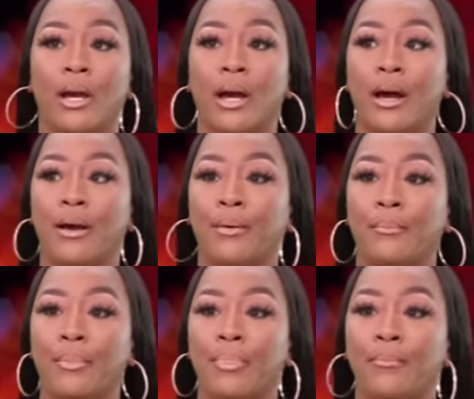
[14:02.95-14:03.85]

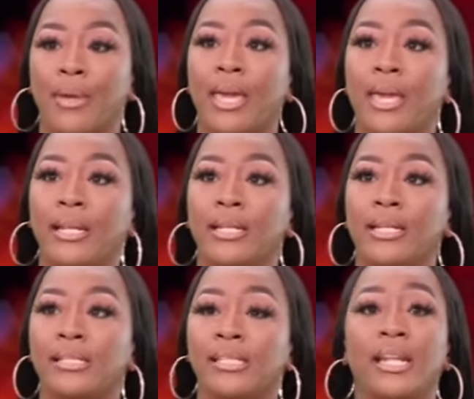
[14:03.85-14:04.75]

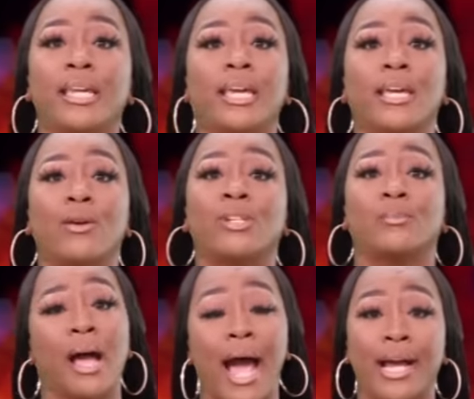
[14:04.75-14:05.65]
And Tenneke was
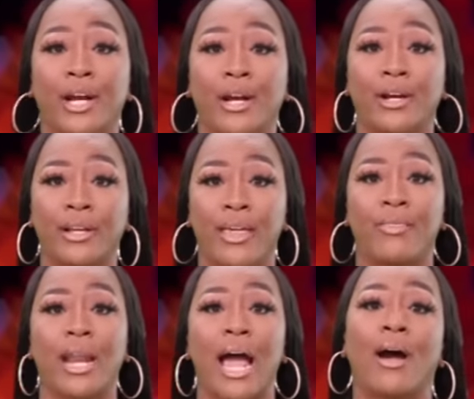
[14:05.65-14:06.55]
behind her,
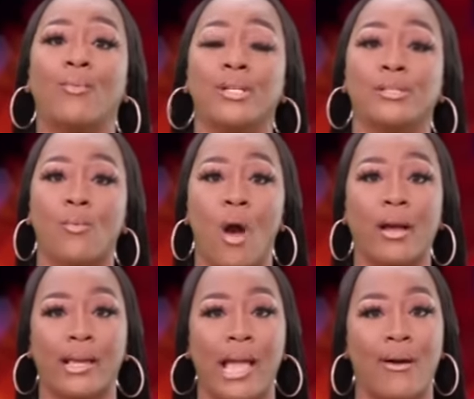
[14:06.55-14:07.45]
and then I was
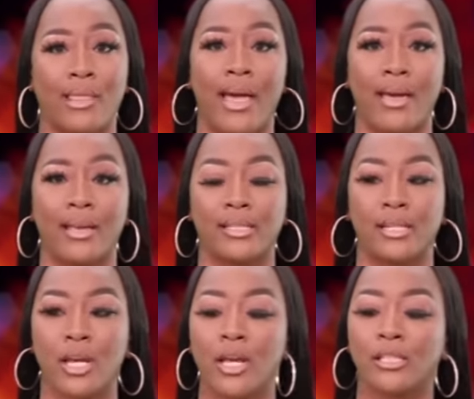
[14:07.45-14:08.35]
walking out last.
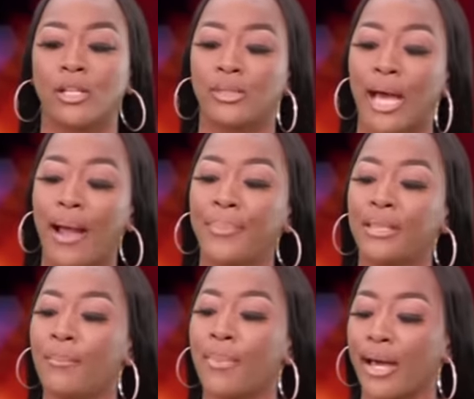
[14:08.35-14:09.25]
So Dime
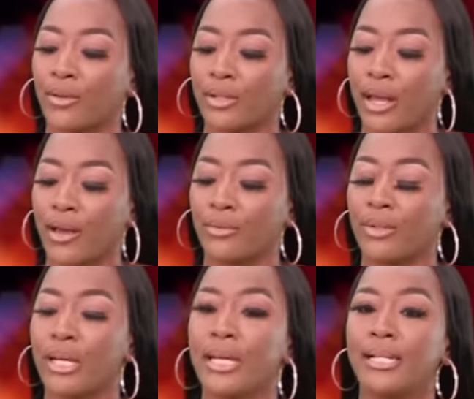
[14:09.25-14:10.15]
put the bottle down.